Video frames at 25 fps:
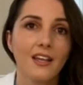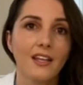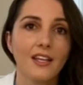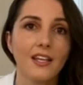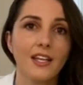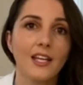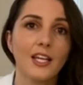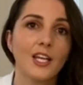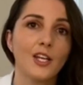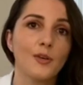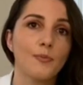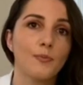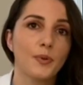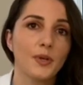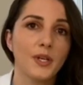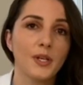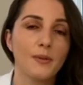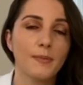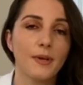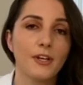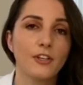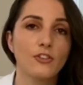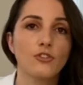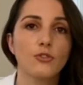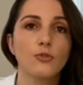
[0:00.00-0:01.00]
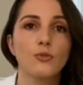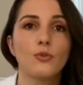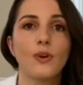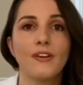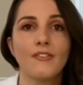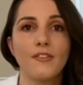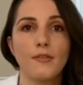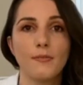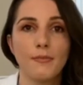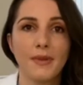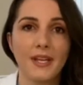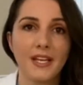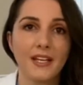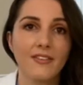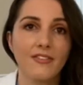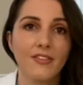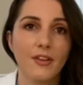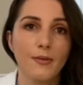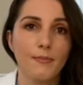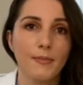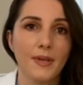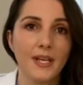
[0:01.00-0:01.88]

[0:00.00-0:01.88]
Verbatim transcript: And pretty much whoever makes it